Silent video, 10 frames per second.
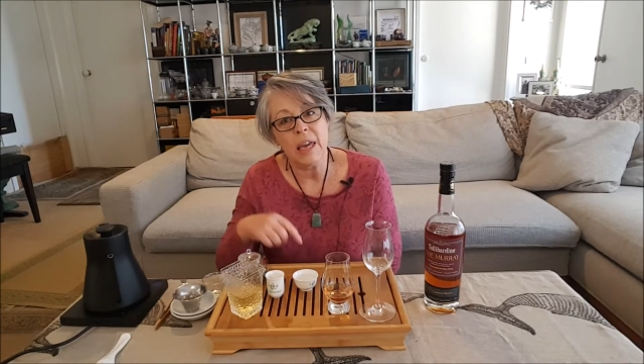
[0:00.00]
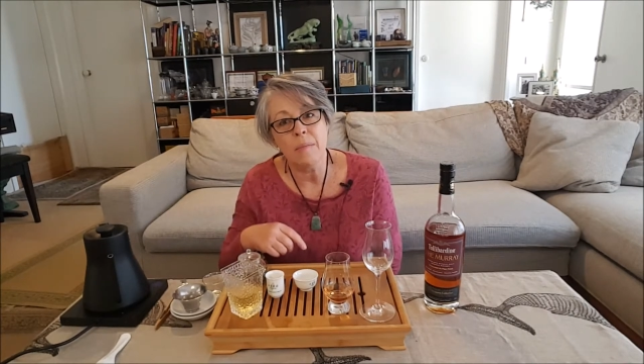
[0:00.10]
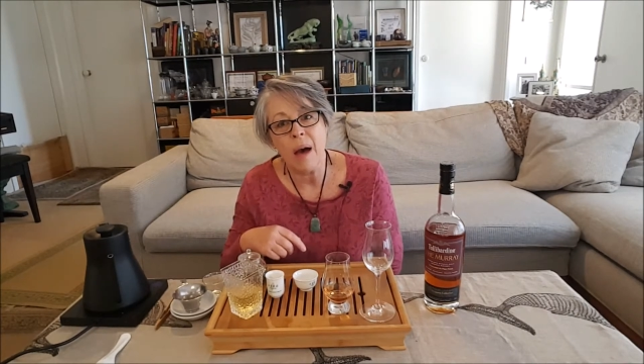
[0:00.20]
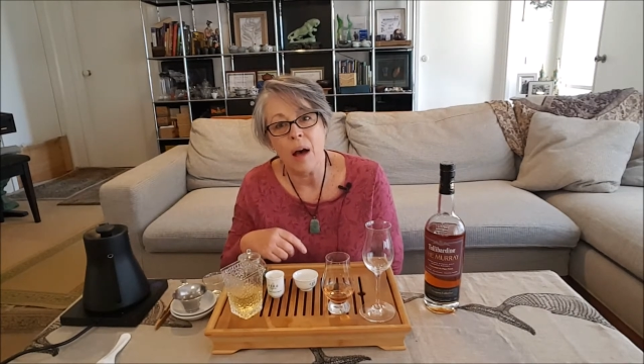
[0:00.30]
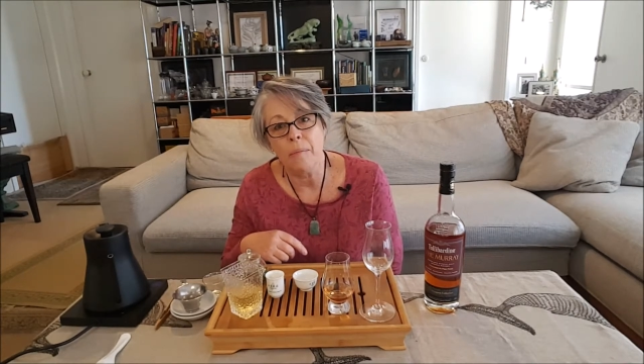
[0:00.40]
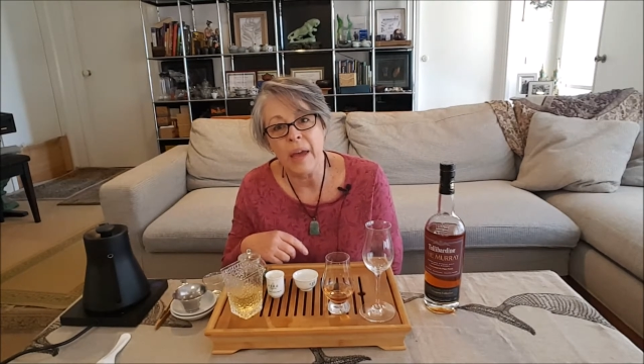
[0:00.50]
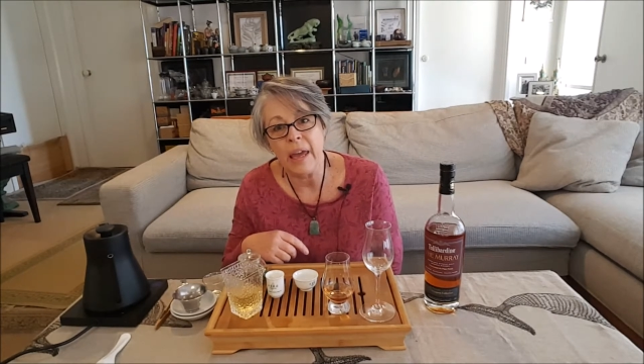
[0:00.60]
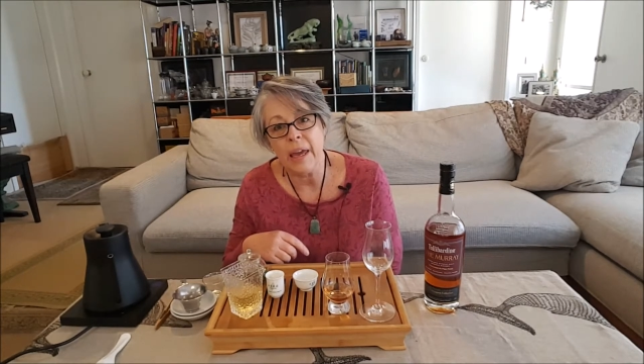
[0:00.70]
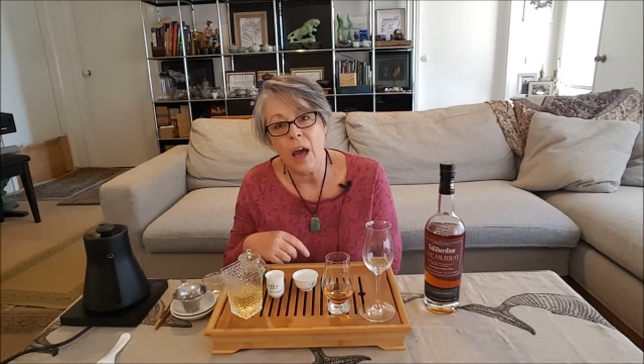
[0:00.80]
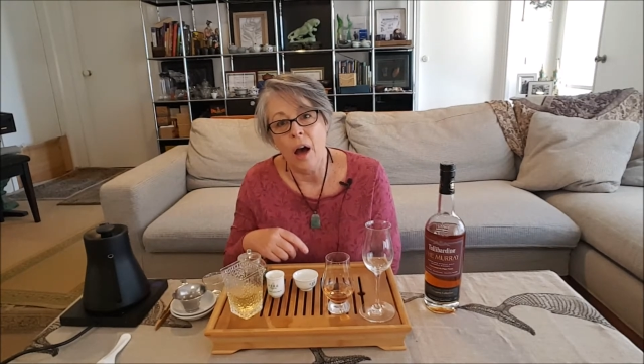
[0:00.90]
email
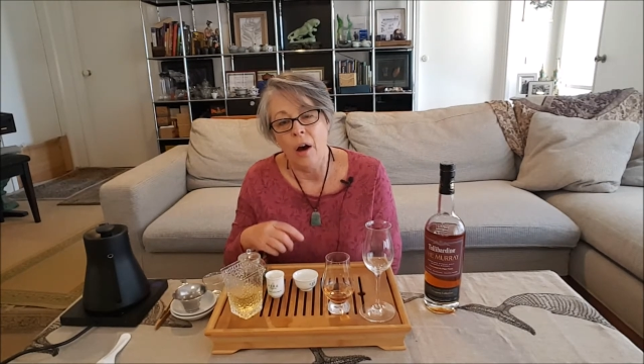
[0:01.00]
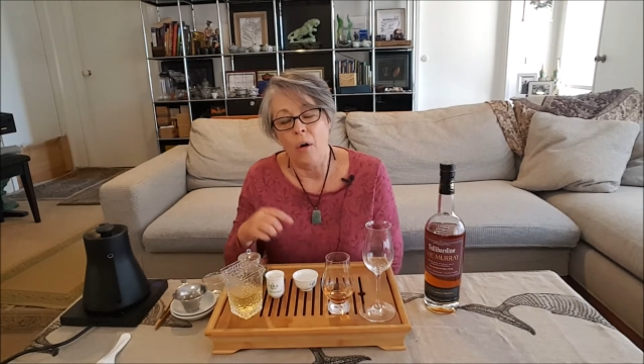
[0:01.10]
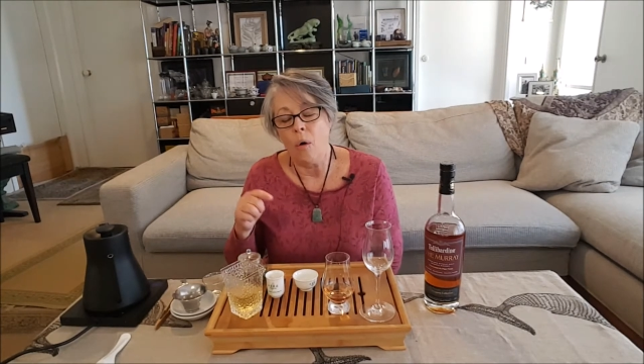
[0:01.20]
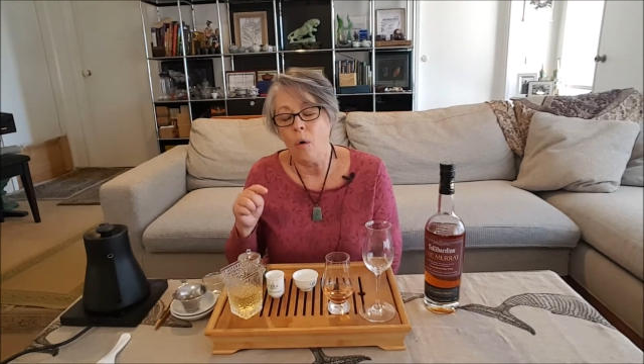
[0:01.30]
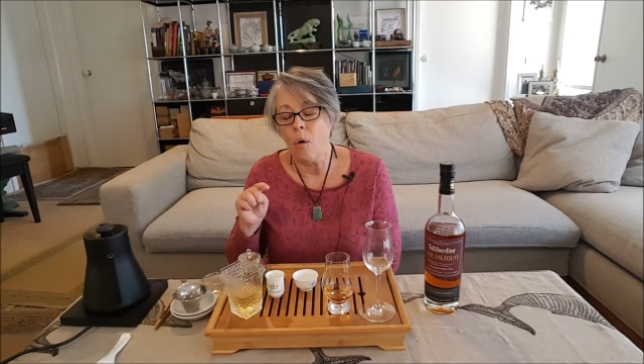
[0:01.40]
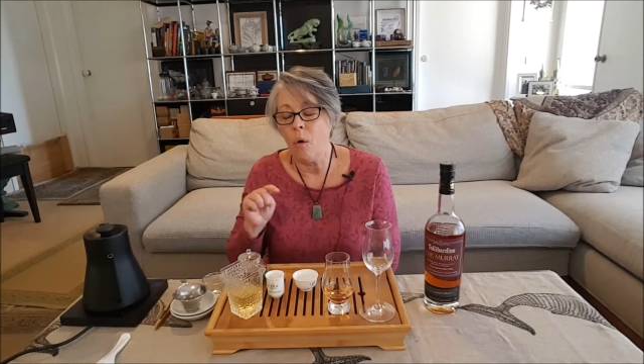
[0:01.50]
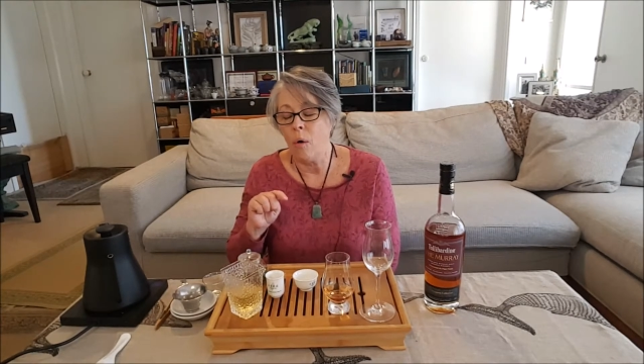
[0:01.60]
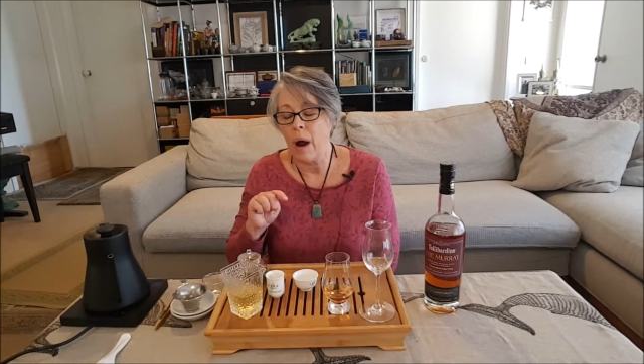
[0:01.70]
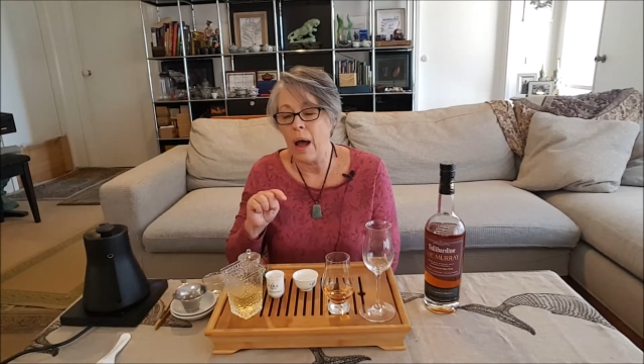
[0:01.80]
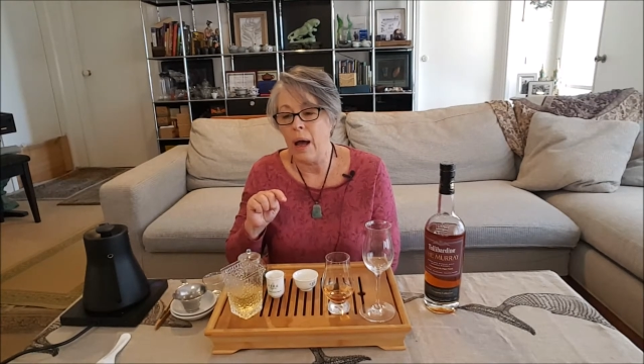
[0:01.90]
me,
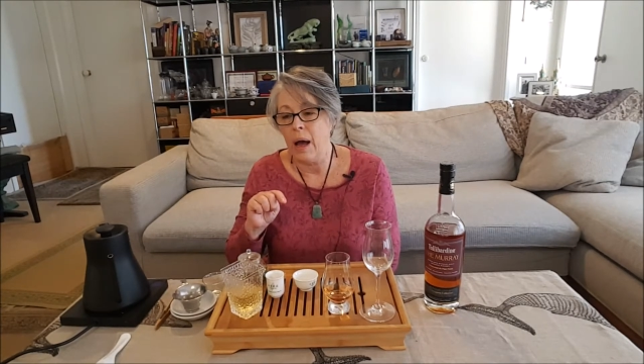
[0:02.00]
or